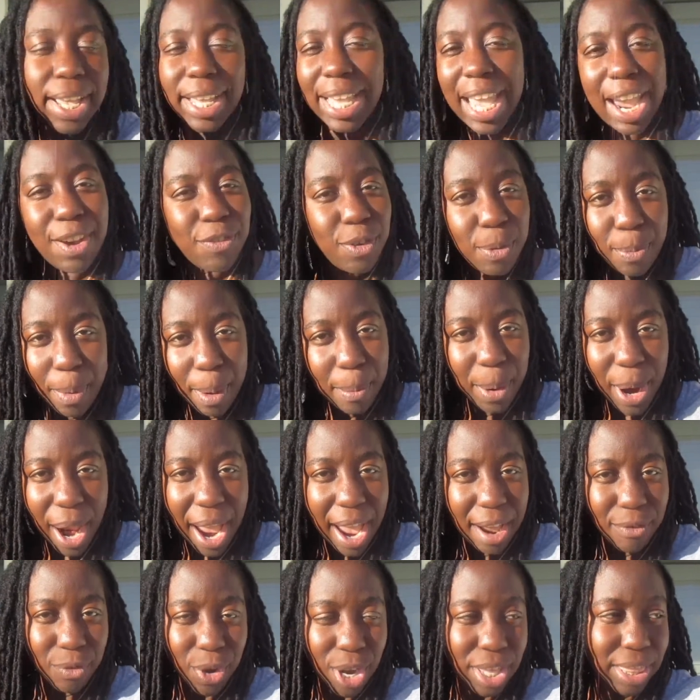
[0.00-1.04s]
Can't remember
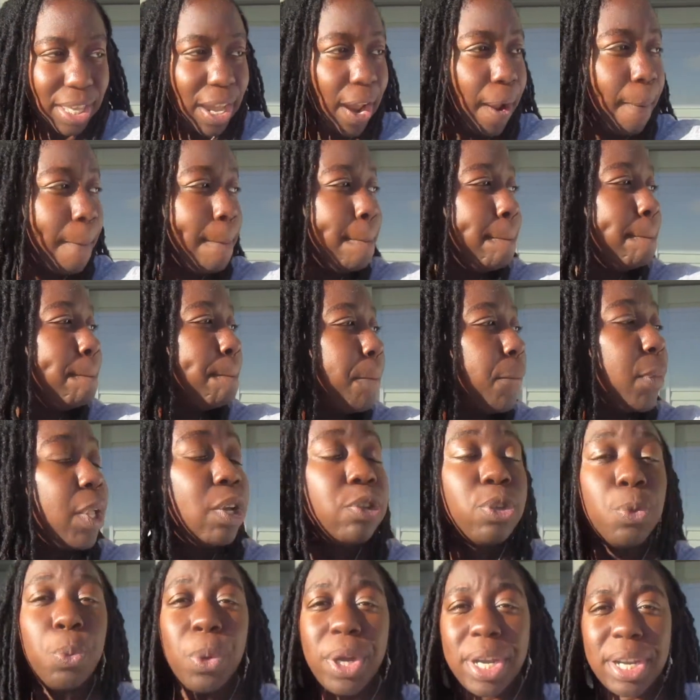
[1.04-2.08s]

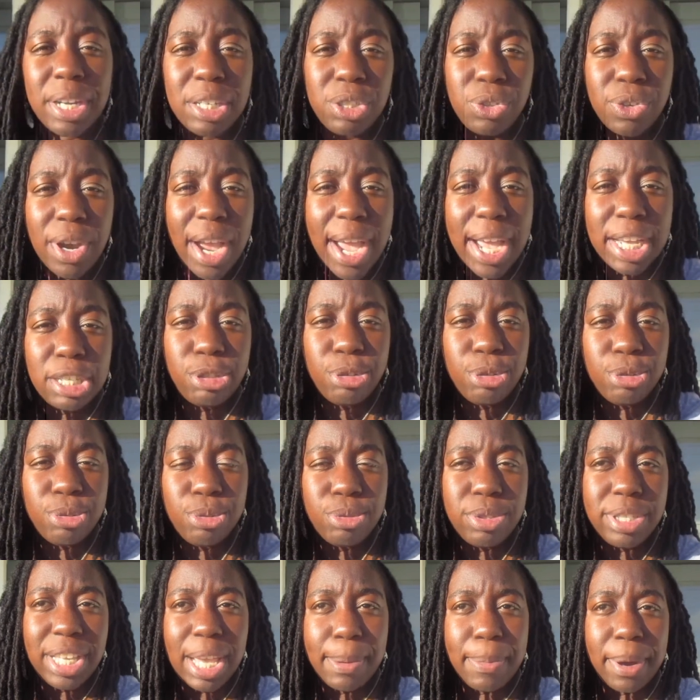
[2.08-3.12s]
everything. So we're gonna try
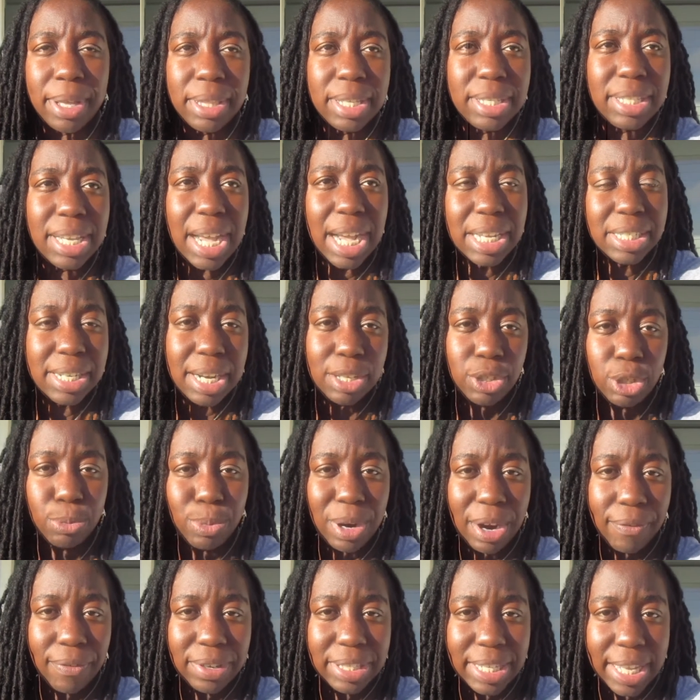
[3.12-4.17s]
to see about this continental
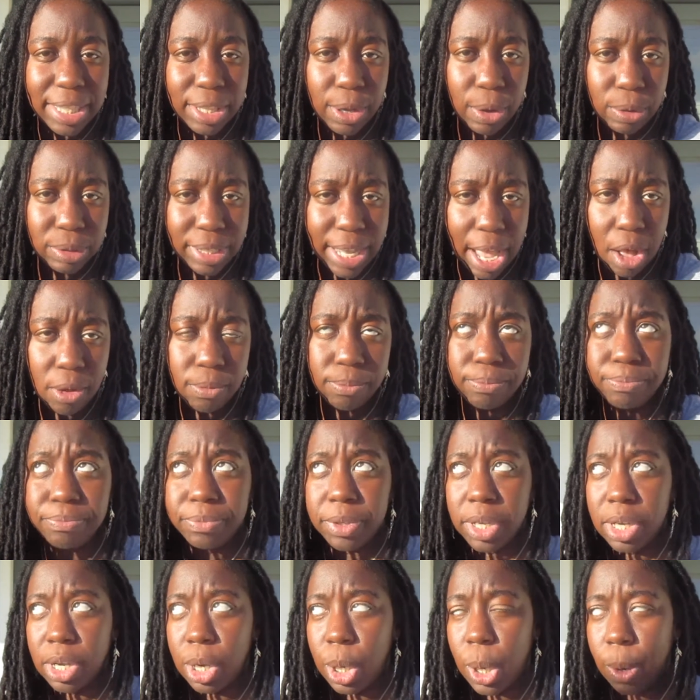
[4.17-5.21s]
breakfast at the hotel.
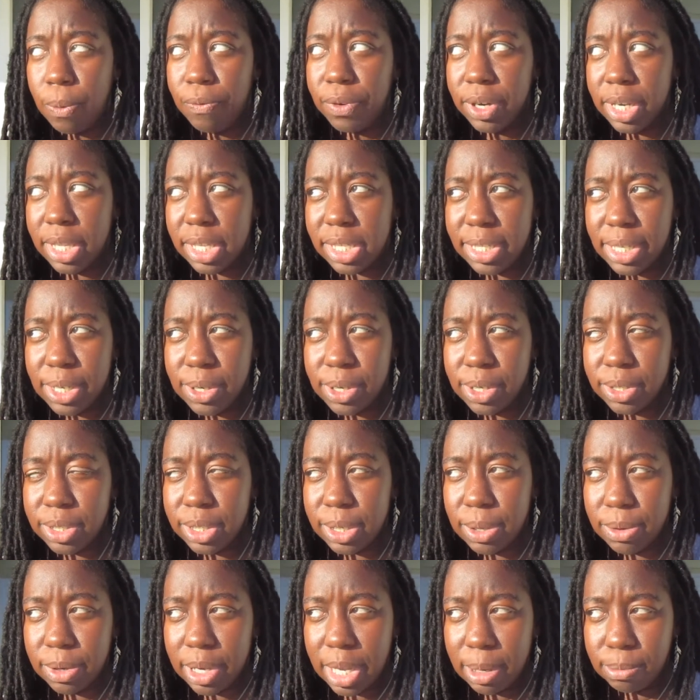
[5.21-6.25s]
Hopefully the seagulls
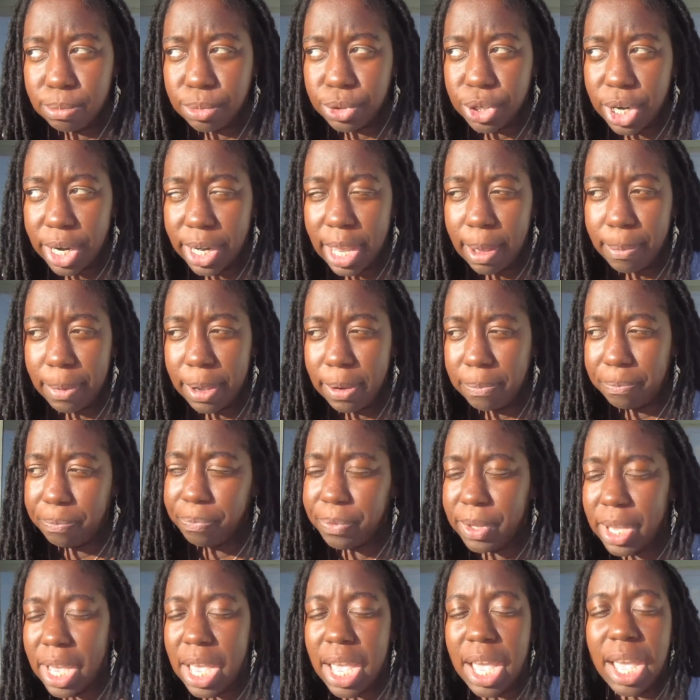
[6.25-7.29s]
don't come try to get me.
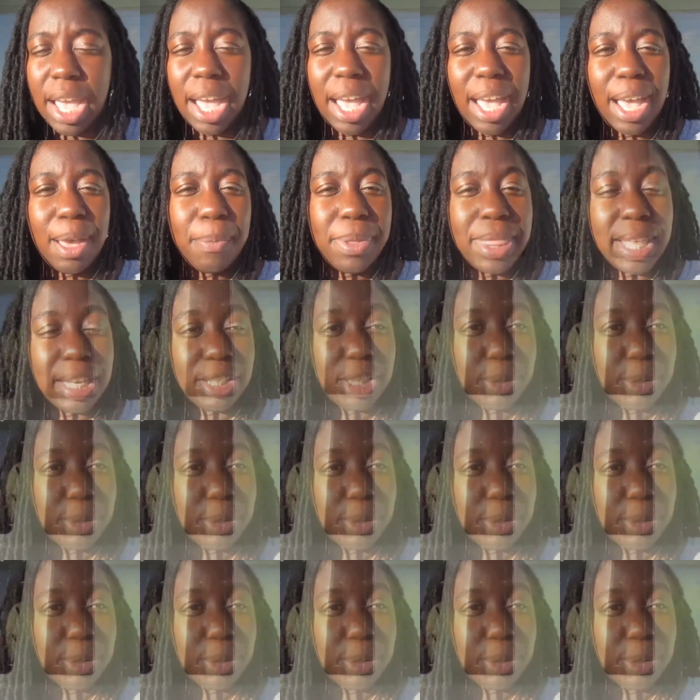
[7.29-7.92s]
Um, and that